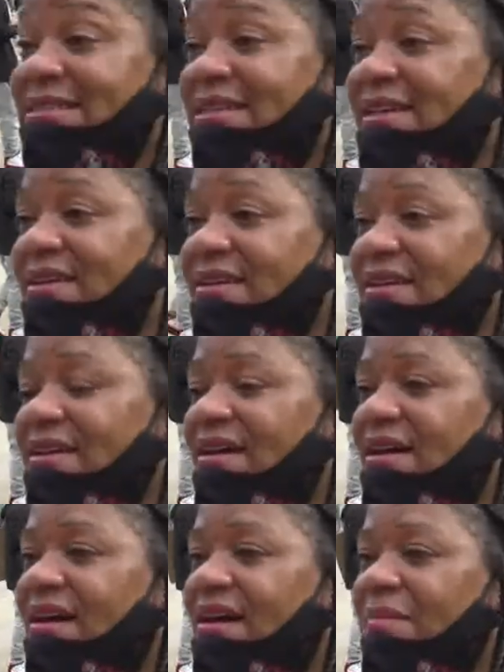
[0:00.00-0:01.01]
listening
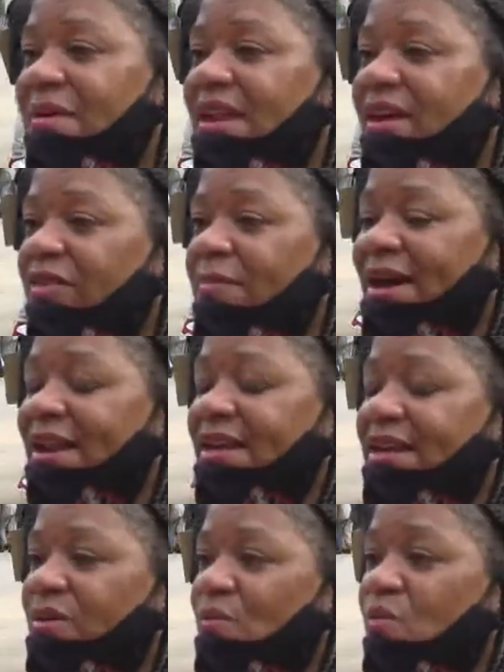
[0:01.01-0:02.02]
um, and everybody
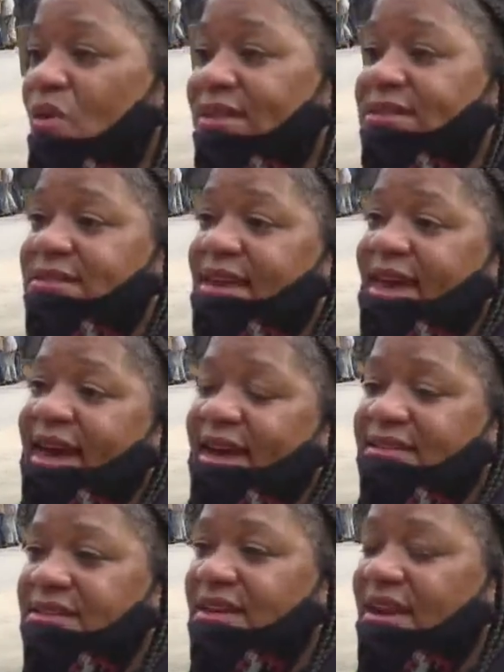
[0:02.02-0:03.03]
wants to
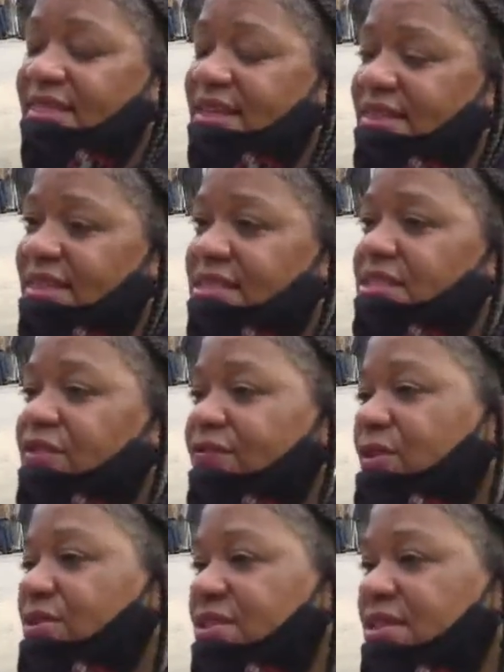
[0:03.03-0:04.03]
act. And I think that's the
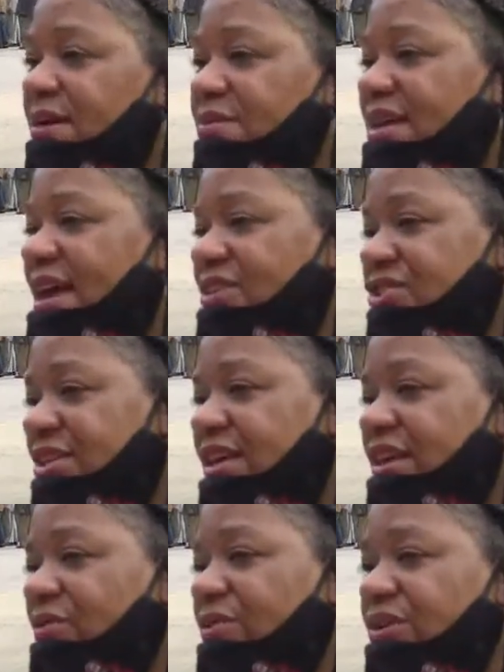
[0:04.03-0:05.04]
first step to actually
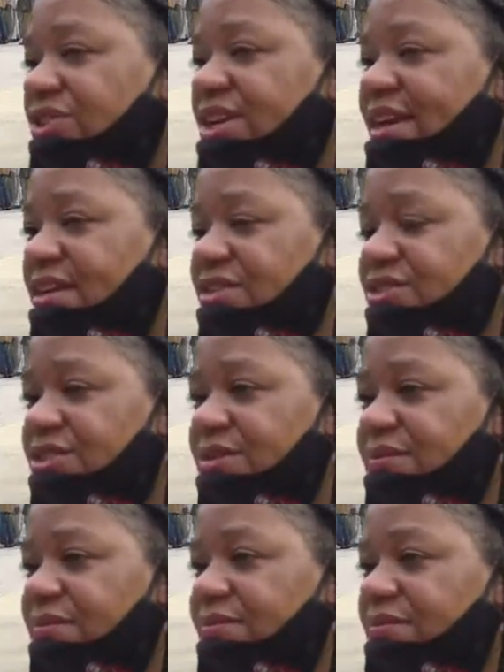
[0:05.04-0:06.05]
getting real change.